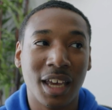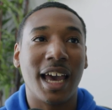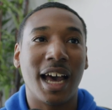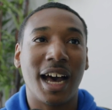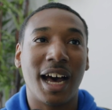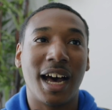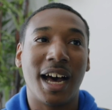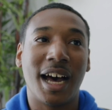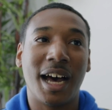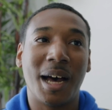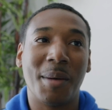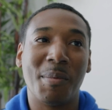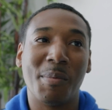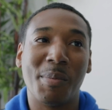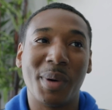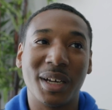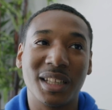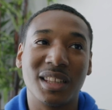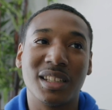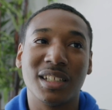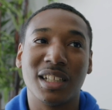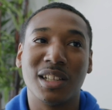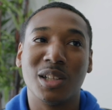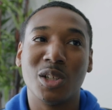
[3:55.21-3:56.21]

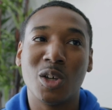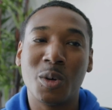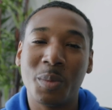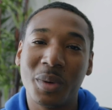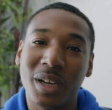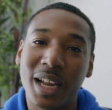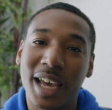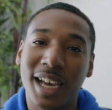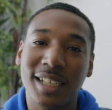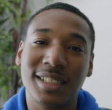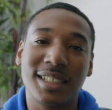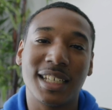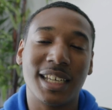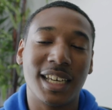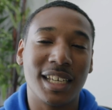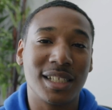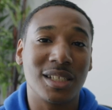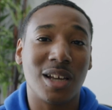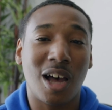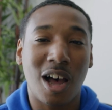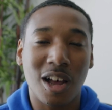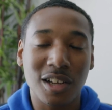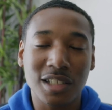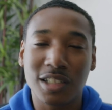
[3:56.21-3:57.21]
But the Lumix is
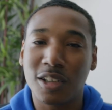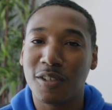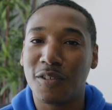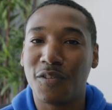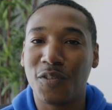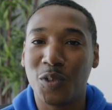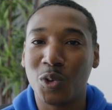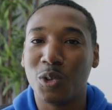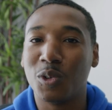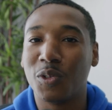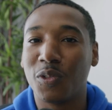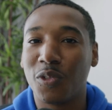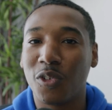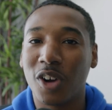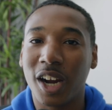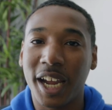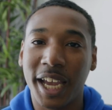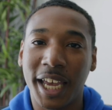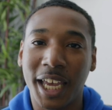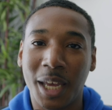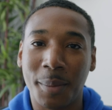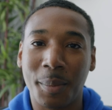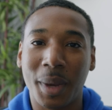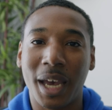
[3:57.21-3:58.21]
also full
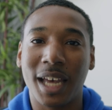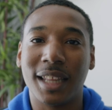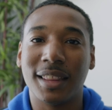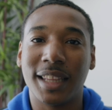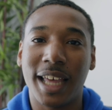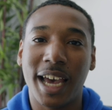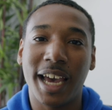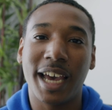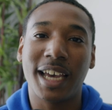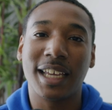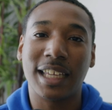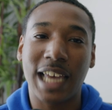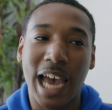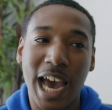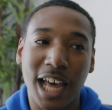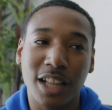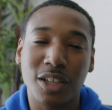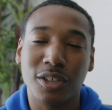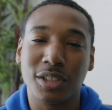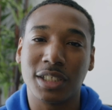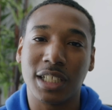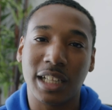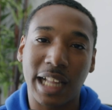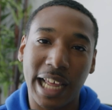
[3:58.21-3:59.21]
frame, and that
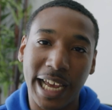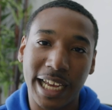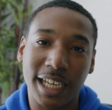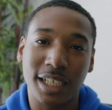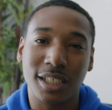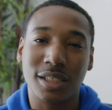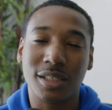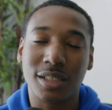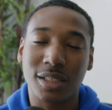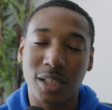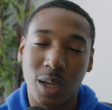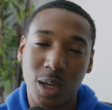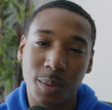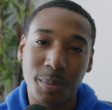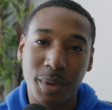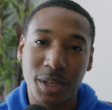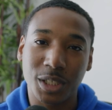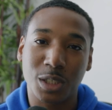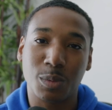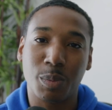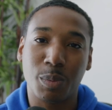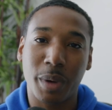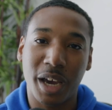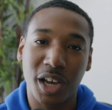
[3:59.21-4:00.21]
gathers light so
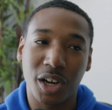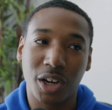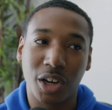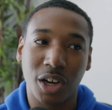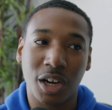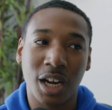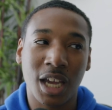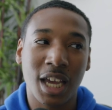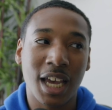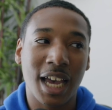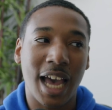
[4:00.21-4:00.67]
much better.